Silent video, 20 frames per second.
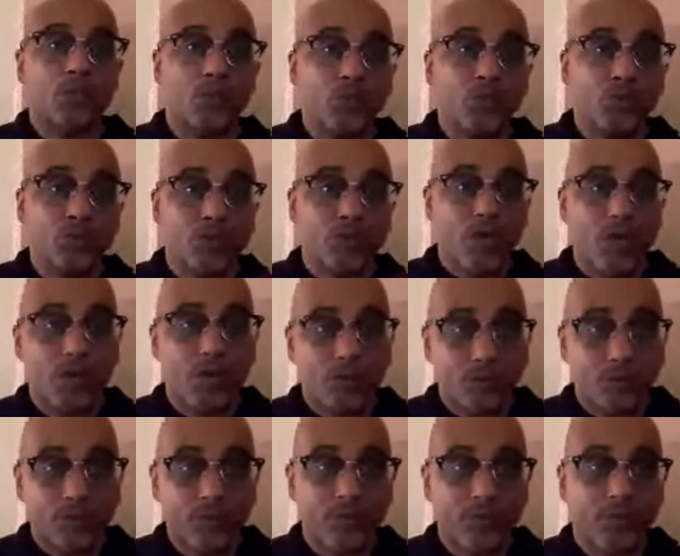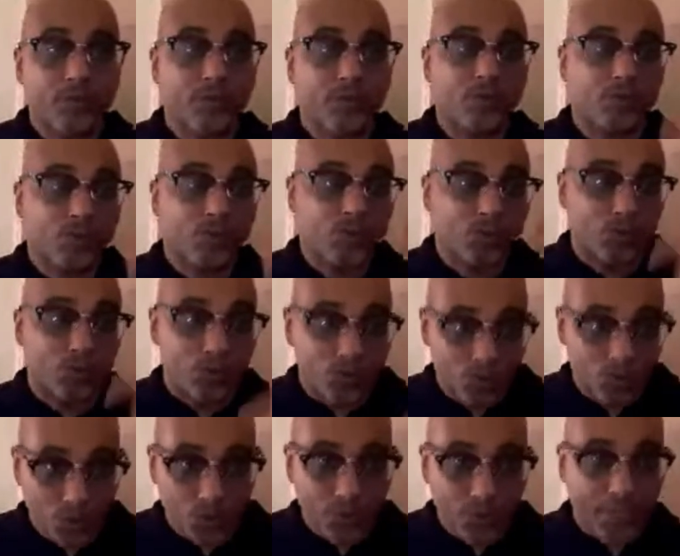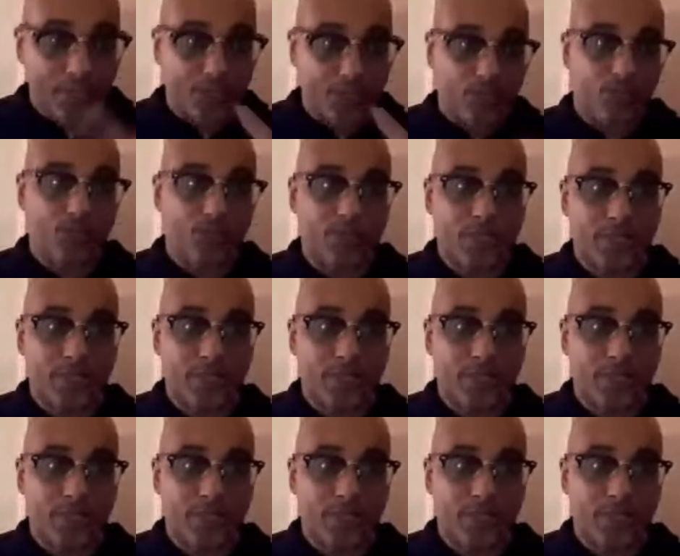you know you can do it.